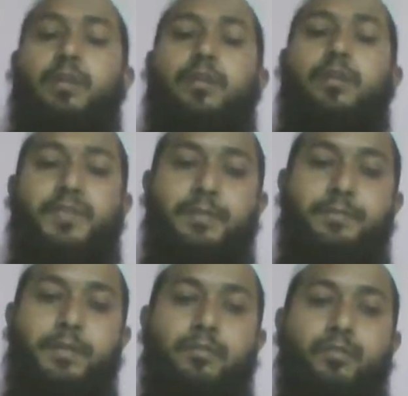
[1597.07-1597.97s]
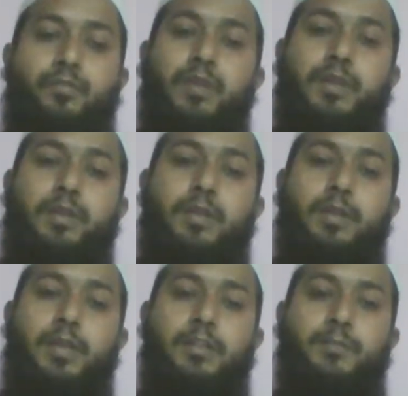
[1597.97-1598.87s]
observing, you are
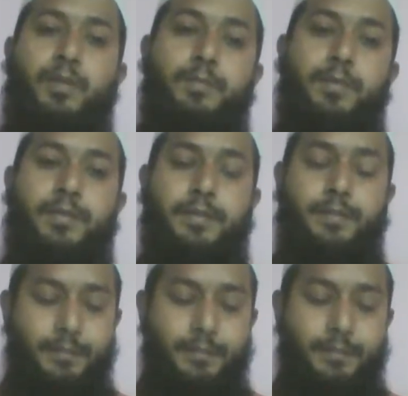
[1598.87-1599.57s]
experimenting.